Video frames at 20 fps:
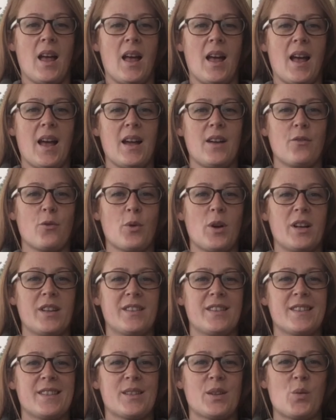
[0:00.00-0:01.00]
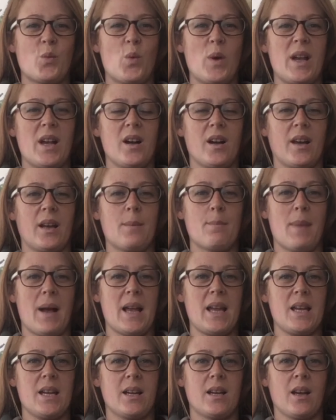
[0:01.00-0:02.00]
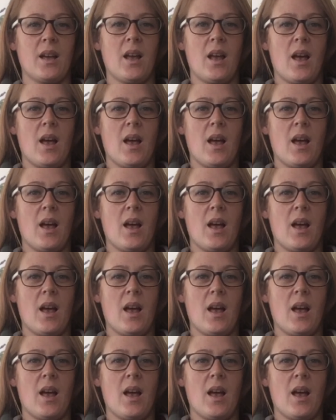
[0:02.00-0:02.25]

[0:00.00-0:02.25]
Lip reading: Hey everyone, so we are going to make